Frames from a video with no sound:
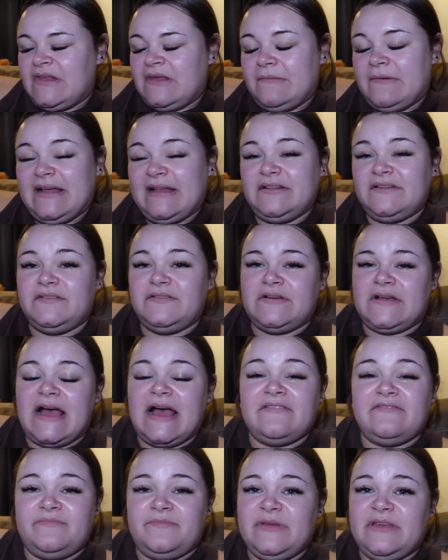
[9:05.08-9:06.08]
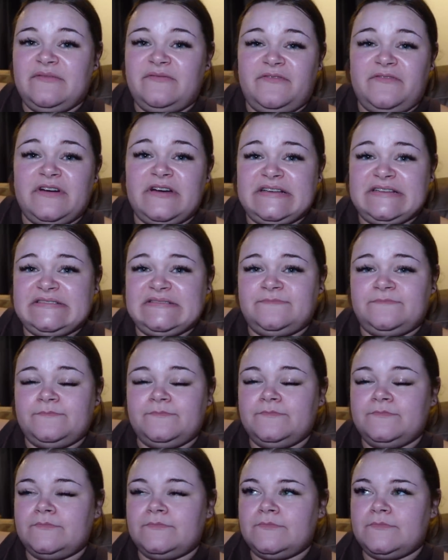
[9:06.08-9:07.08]
well, I've been, for,
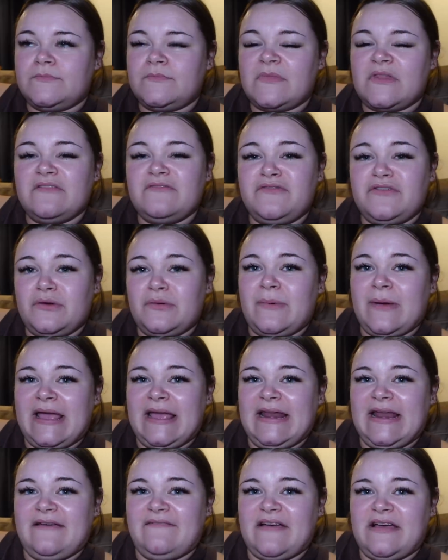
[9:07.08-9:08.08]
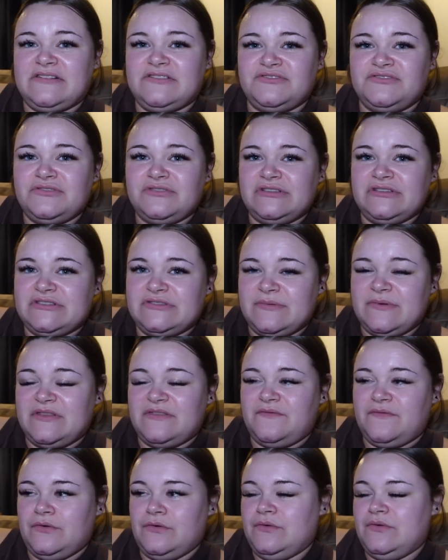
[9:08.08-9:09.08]
for a while I've had struggles with
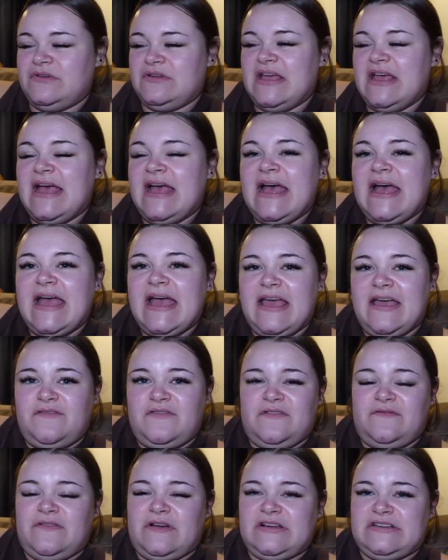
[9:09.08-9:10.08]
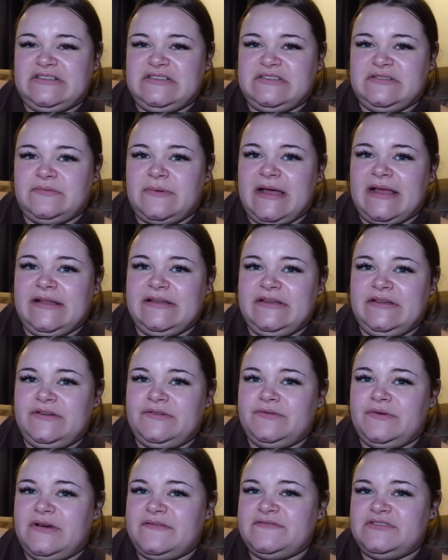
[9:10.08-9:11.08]
food. If you followed us a while, you'll
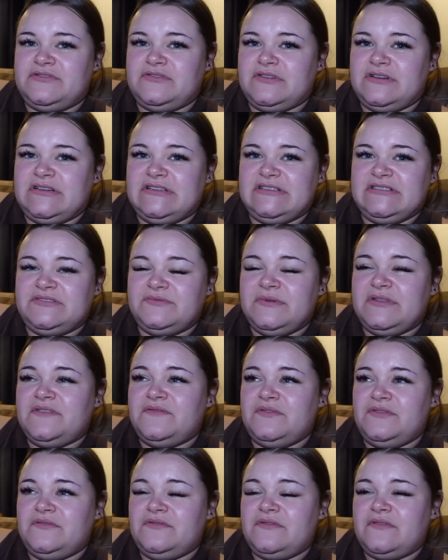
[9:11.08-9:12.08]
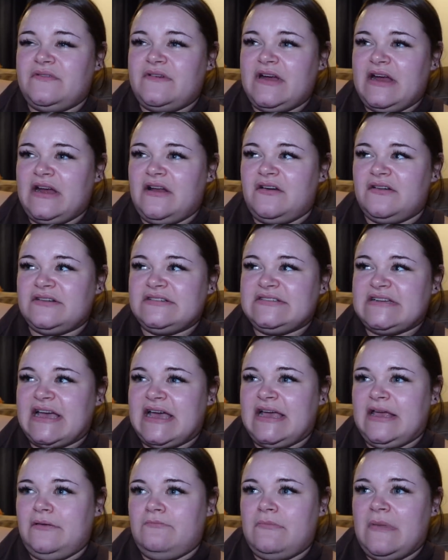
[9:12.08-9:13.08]
know I've struggled with food for a very long
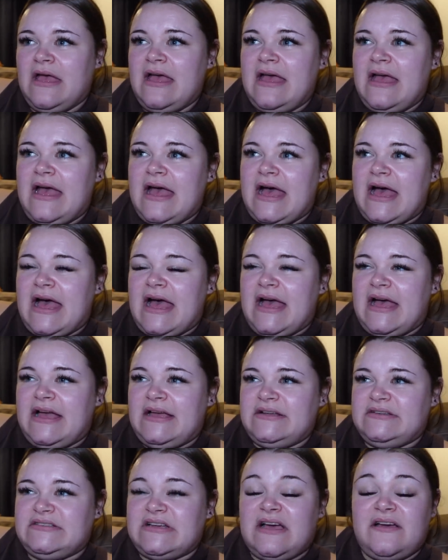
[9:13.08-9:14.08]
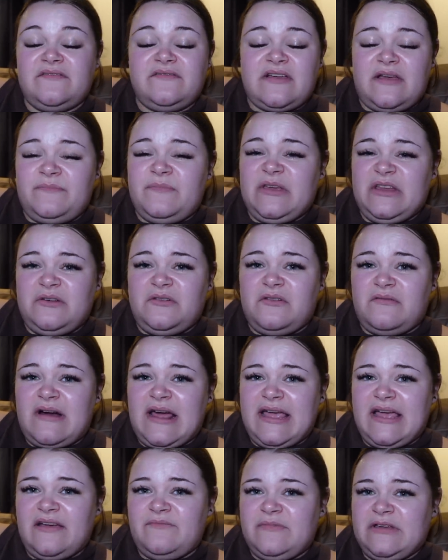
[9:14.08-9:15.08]
time. And I've, I've been
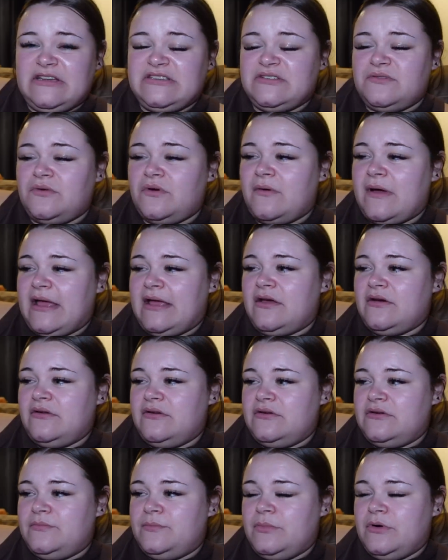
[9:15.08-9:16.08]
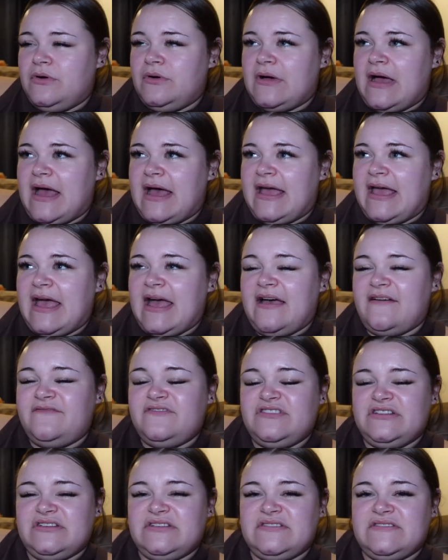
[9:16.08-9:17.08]
alright, I've been doing quite good, but I have
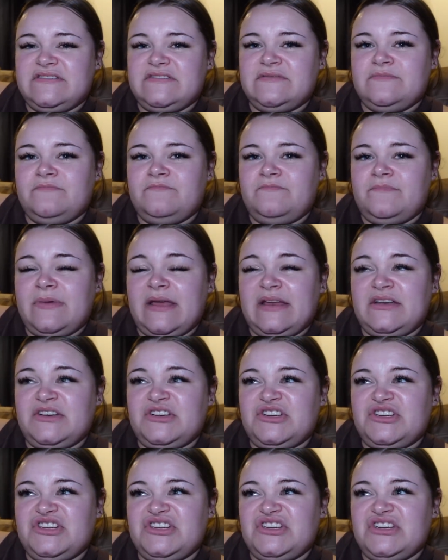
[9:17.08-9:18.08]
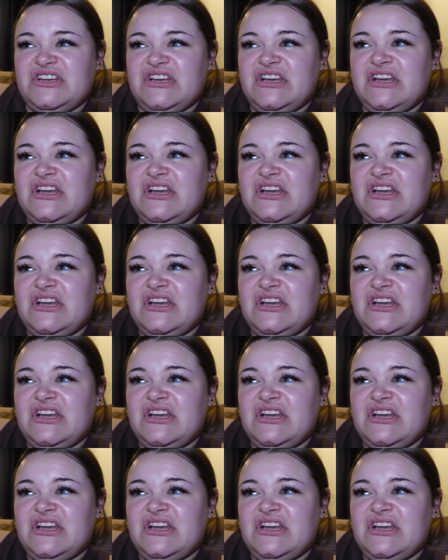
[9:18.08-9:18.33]
just binged